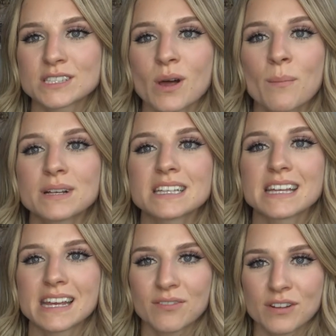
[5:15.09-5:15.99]
So I'll put the
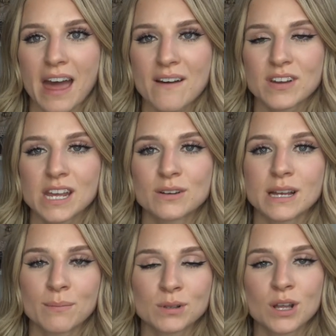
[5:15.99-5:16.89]
link for that video
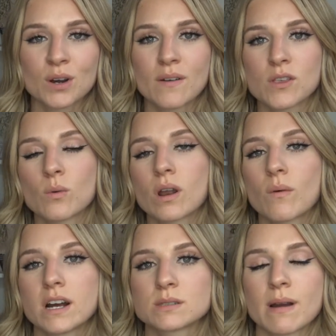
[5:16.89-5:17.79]
down below if you wanna
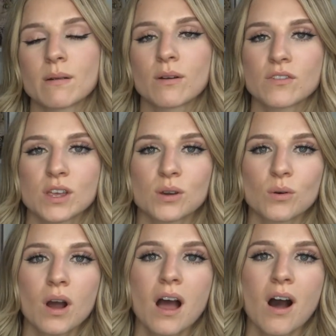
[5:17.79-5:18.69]
watch my
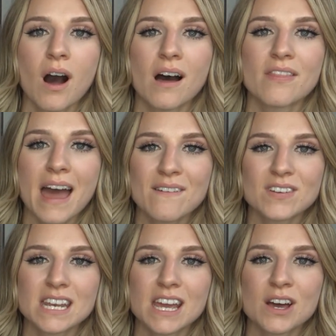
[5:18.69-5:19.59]
review on that
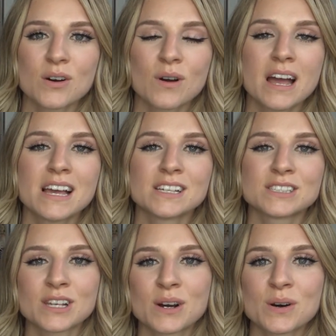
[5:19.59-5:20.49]
video.
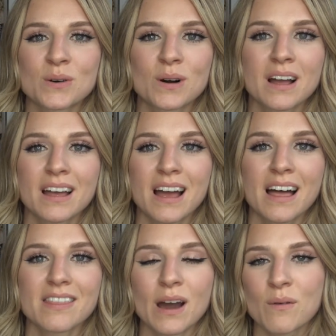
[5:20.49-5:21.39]
So
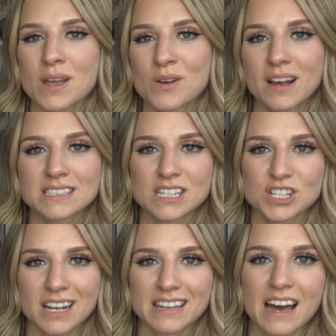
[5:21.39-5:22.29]
that way you guys can
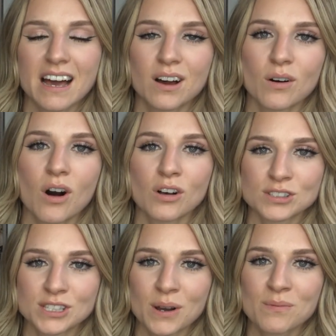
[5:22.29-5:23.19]
check that out
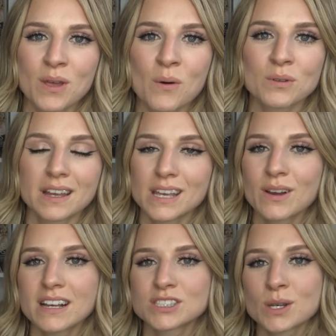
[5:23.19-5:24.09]
also. Well, thank you
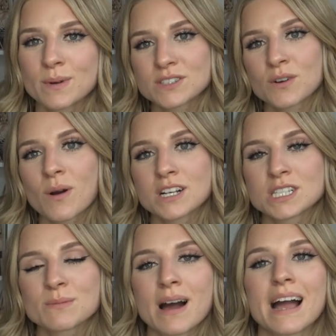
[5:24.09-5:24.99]
guys so much for
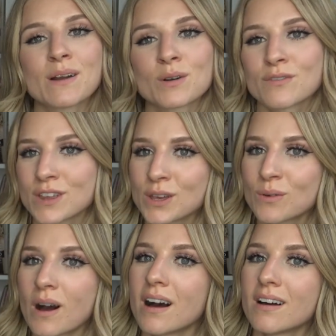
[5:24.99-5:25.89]
watching my
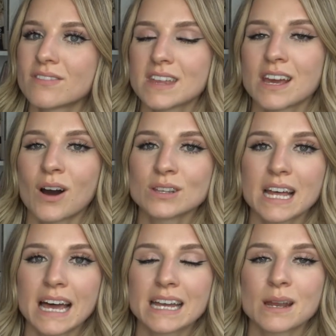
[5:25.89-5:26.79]
review of the
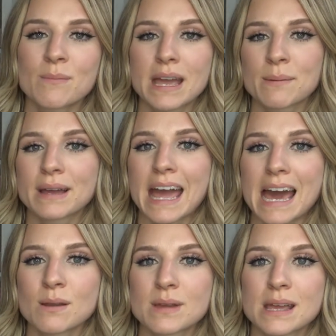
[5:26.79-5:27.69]
Online Makeup
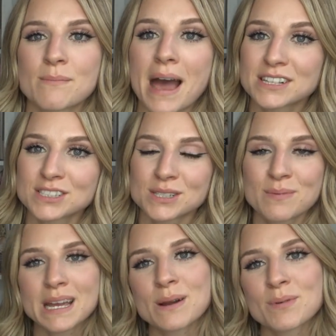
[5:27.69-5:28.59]
Academy Master
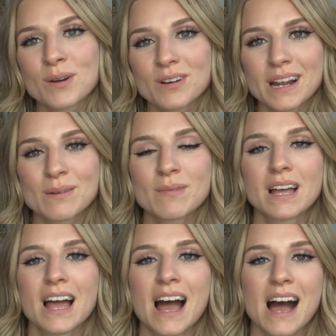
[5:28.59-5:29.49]
Makeup Program.
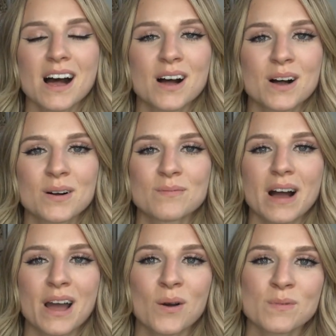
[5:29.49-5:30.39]
Um,
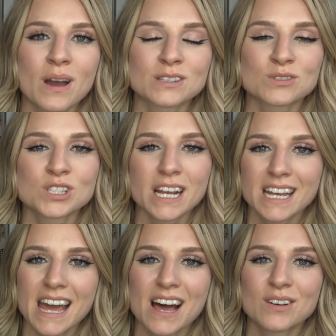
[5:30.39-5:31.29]
I hope you guys will check
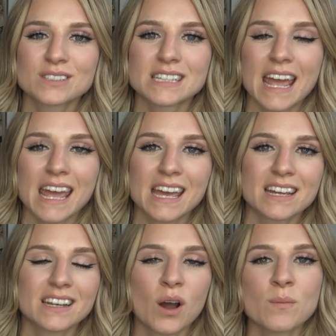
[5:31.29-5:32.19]
it out
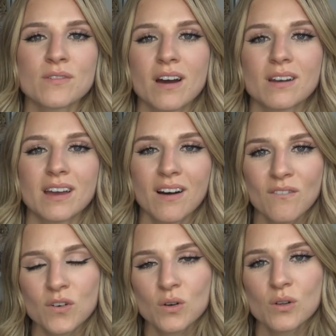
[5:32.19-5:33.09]
and hope you found it
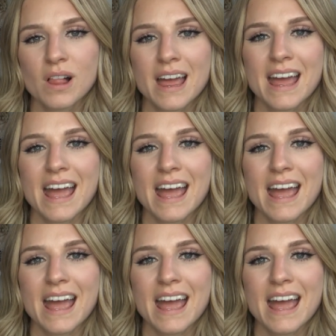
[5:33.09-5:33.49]
helpful.